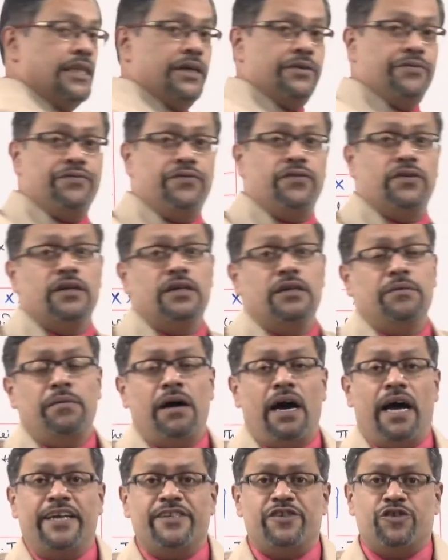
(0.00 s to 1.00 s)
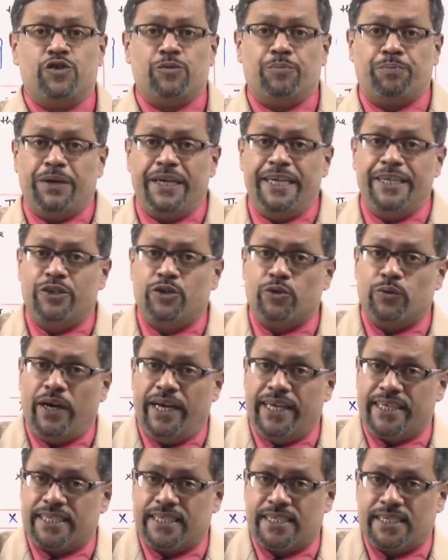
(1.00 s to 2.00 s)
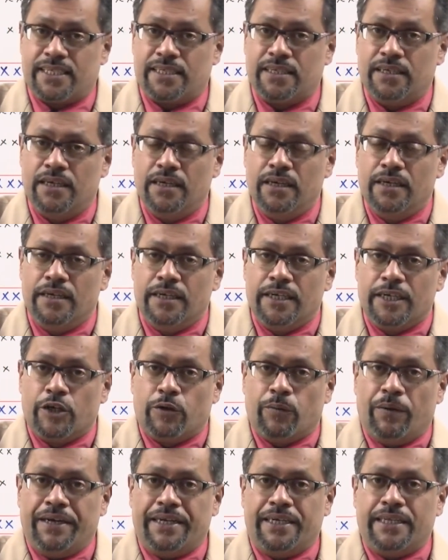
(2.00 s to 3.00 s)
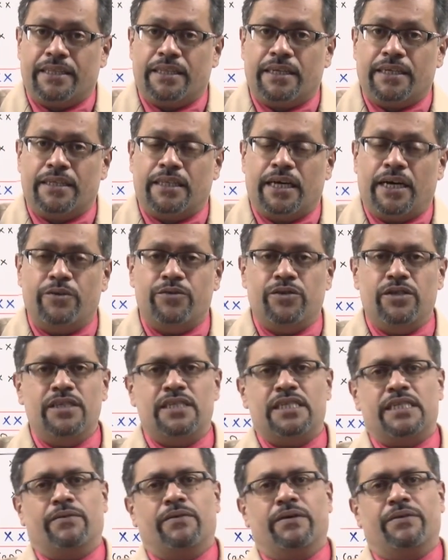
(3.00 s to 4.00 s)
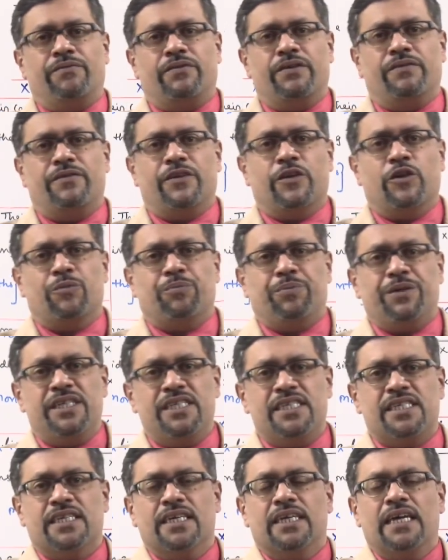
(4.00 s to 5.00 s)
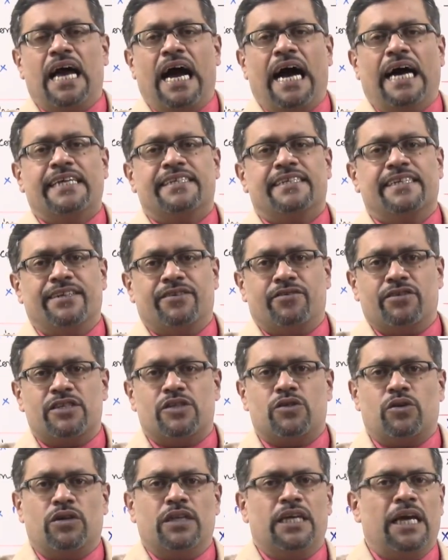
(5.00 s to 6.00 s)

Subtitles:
The firm has to pay to X 23,750 rupees as interest on